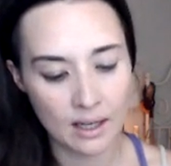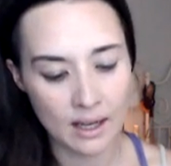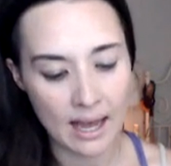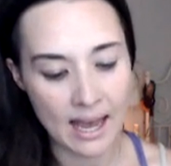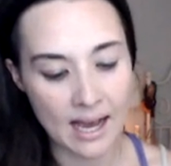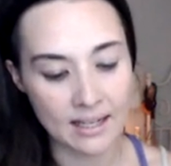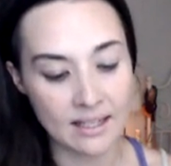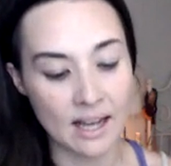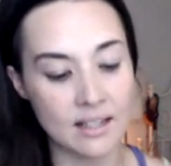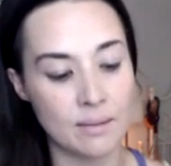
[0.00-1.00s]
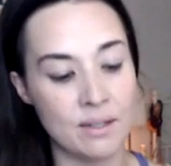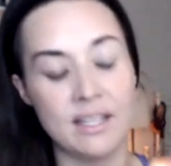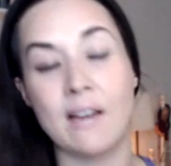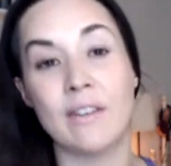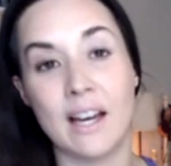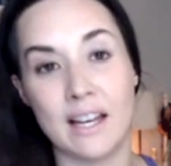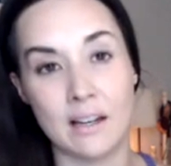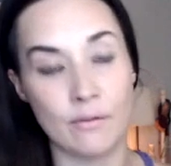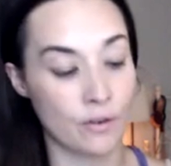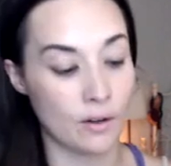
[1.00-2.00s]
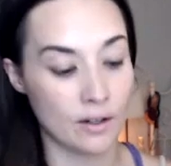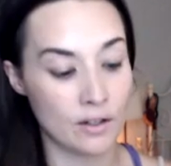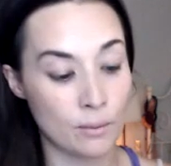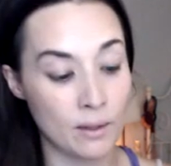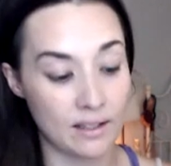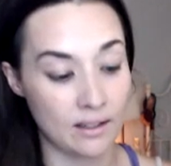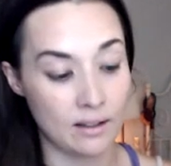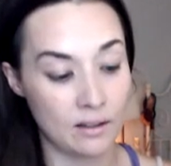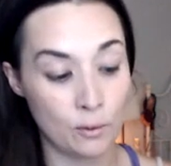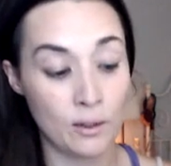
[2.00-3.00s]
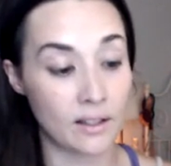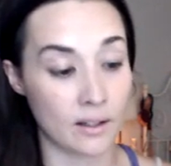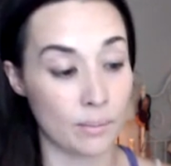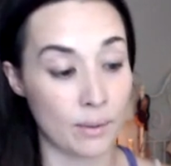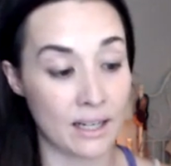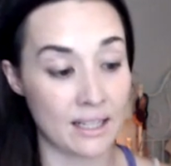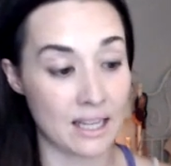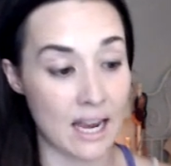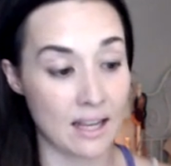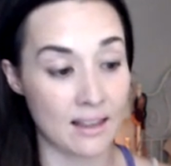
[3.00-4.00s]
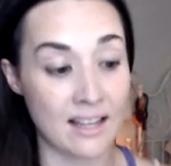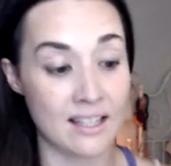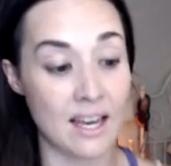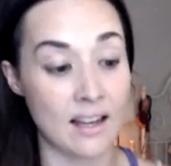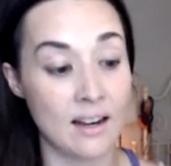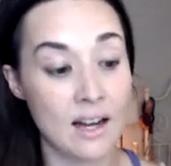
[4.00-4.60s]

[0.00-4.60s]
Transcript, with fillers: and it's got some stevia in it for a sweeten sweetener. But it's like that's it.